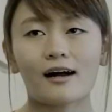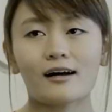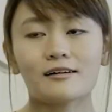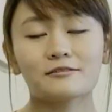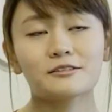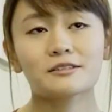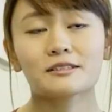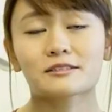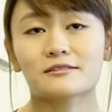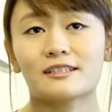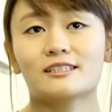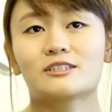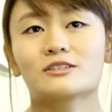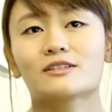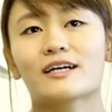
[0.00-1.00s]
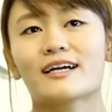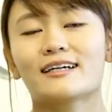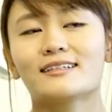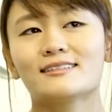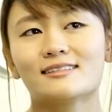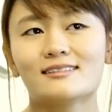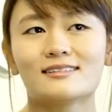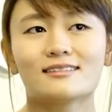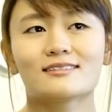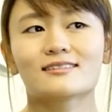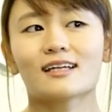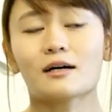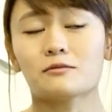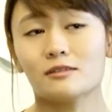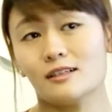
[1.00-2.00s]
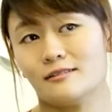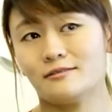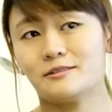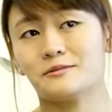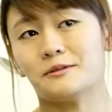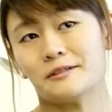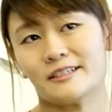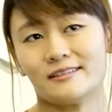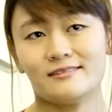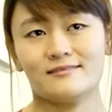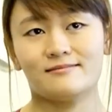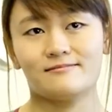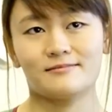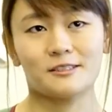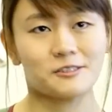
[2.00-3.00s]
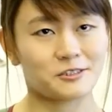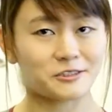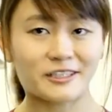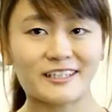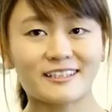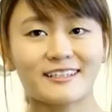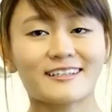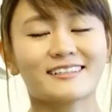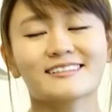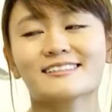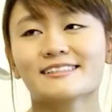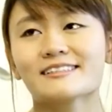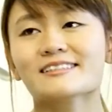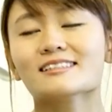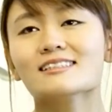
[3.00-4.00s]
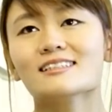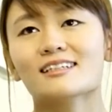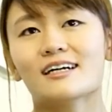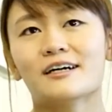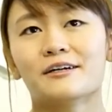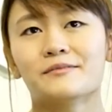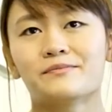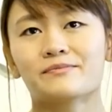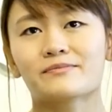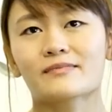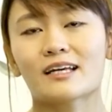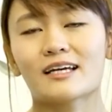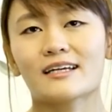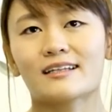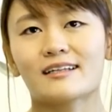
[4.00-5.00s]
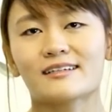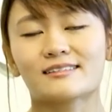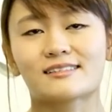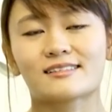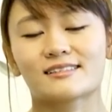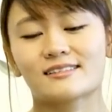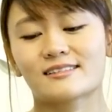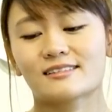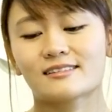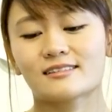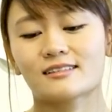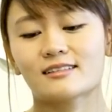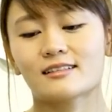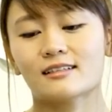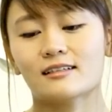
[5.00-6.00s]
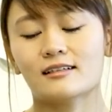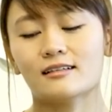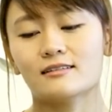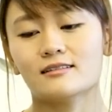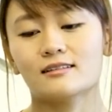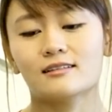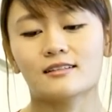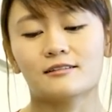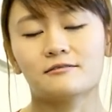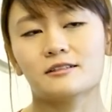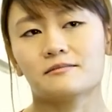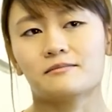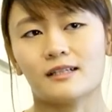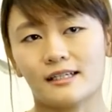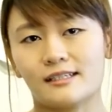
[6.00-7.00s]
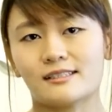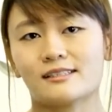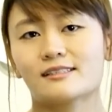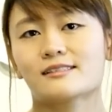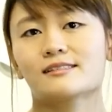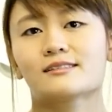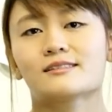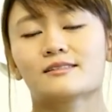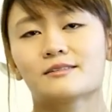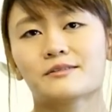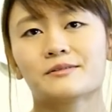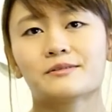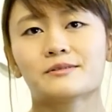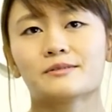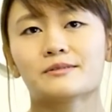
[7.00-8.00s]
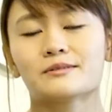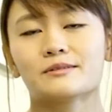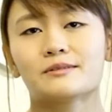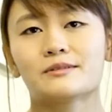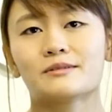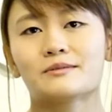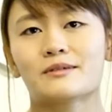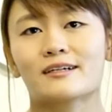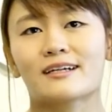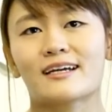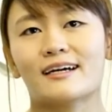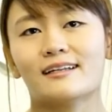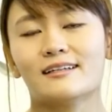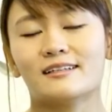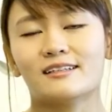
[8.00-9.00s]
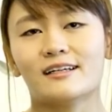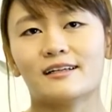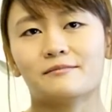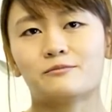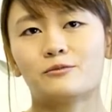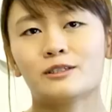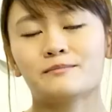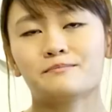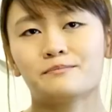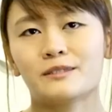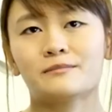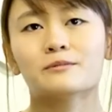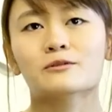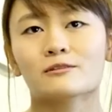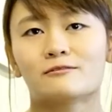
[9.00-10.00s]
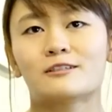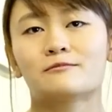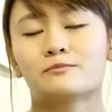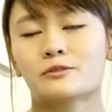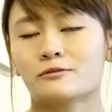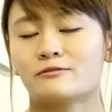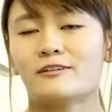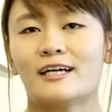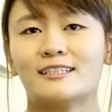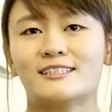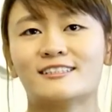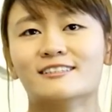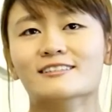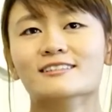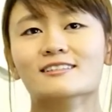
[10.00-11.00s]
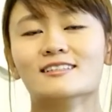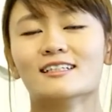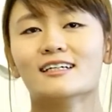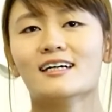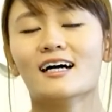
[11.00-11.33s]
After I graduate, I'd love to work in Australia still. It is a lovely place to work at, and people are very professional